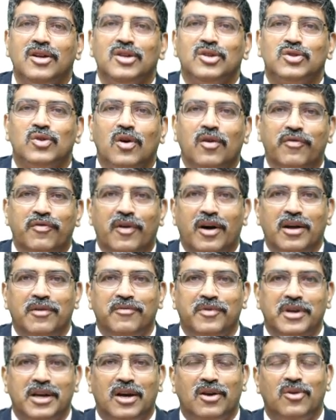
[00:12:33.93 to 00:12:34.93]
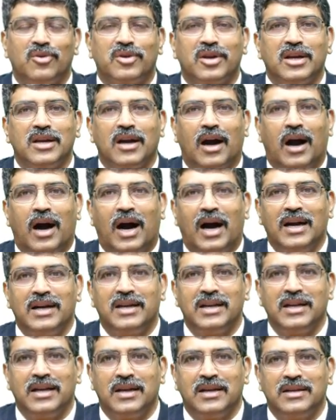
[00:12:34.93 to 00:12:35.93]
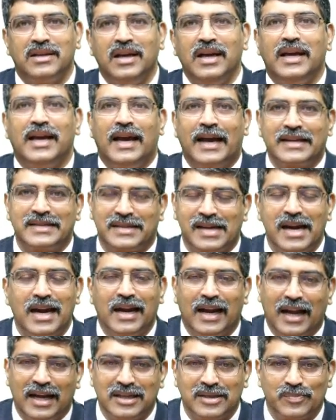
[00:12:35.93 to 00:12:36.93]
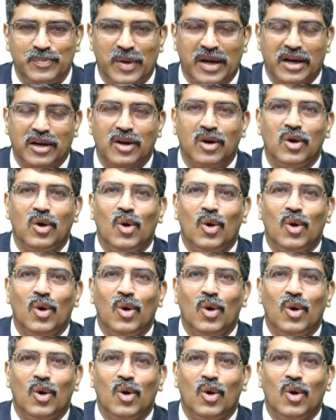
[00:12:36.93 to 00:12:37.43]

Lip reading: So far, we are looking at artery and the external aspect.